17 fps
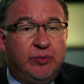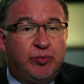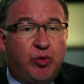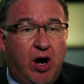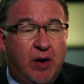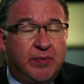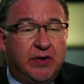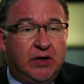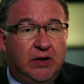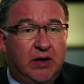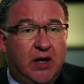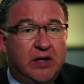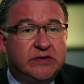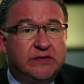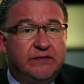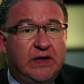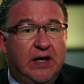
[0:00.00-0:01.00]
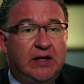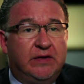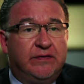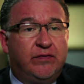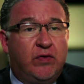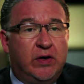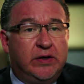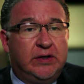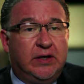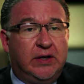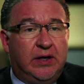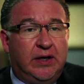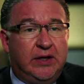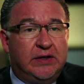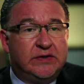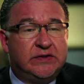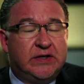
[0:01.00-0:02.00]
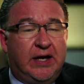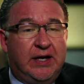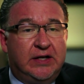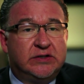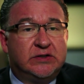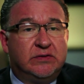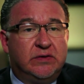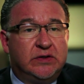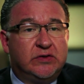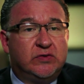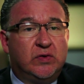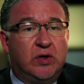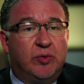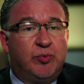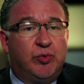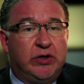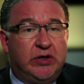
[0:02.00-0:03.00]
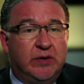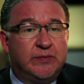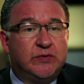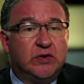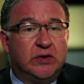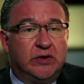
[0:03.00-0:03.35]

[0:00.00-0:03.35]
property laws of California is to enter into a prenuptial